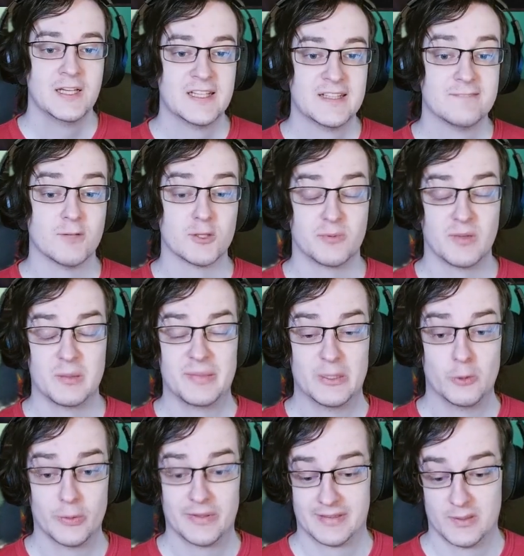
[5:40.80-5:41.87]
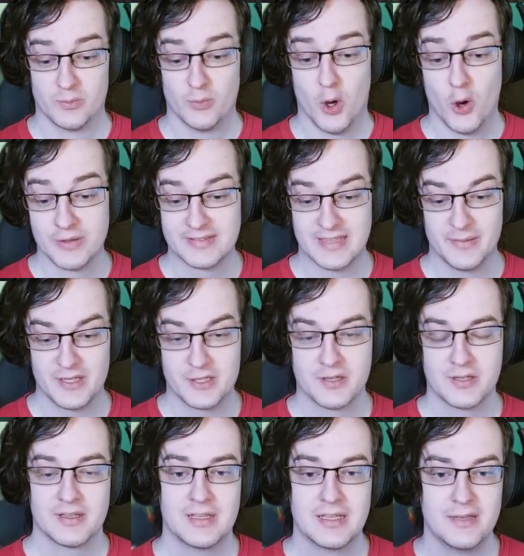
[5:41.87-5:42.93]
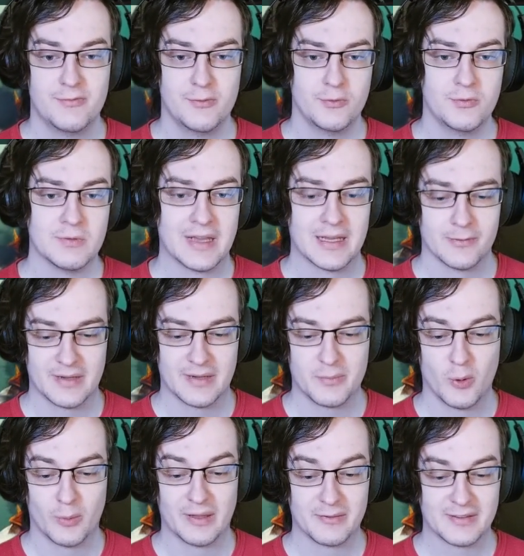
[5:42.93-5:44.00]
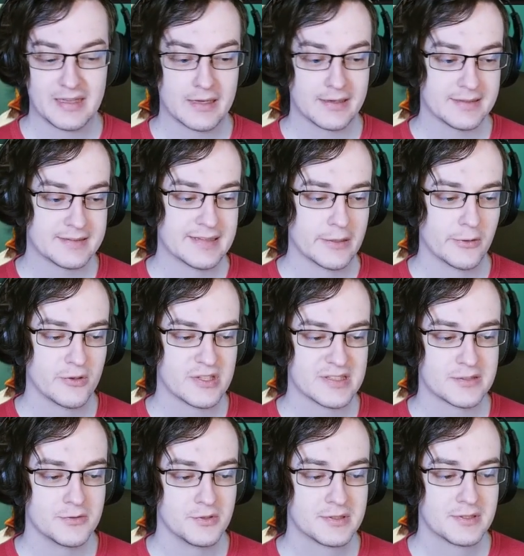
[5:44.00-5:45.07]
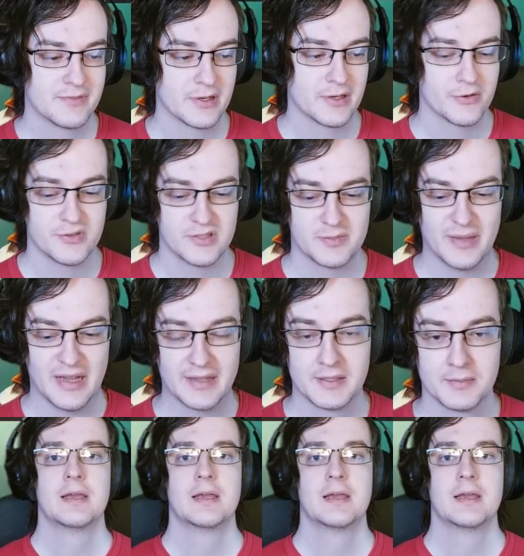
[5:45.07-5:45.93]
what will be doing the most damage. If you have a Rip on every target, then you just use Ferocious Bite.